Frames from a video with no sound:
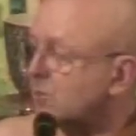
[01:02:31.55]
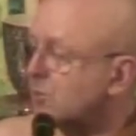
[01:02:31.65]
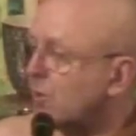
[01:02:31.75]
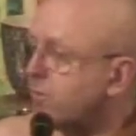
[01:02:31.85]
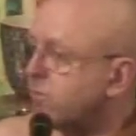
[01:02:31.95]

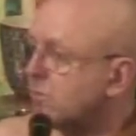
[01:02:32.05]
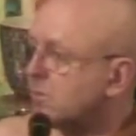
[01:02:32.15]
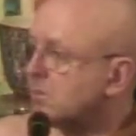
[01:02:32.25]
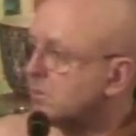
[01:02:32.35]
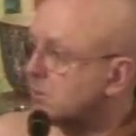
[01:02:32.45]
off.
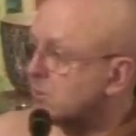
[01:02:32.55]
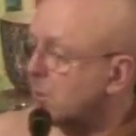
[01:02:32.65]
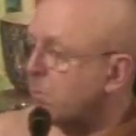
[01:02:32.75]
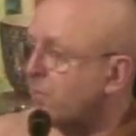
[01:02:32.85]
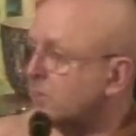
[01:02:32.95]
Just like
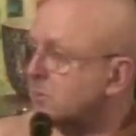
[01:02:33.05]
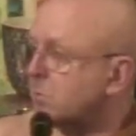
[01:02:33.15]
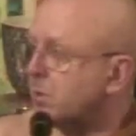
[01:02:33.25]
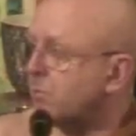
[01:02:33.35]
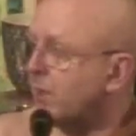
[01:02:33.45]
Professor
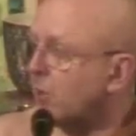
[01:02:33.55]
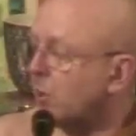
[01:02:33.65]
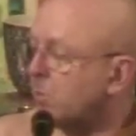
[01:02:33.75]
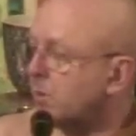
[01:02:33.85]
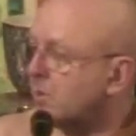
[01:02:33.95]
Pim van
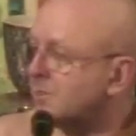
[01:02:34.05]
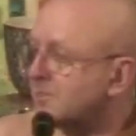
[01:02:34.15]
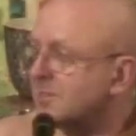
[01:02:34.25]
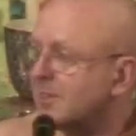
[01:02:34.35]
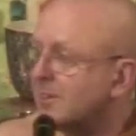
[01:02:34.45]
Lommel
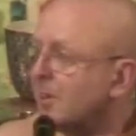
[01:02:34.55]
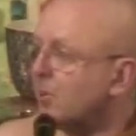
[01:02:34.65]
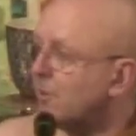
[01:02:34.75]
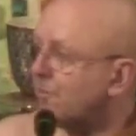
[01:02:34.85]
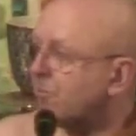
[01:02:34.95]
noticed, then
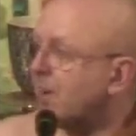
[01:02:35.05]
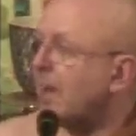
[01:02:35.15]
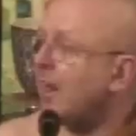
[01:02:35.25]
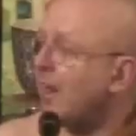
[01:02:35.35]
you're free.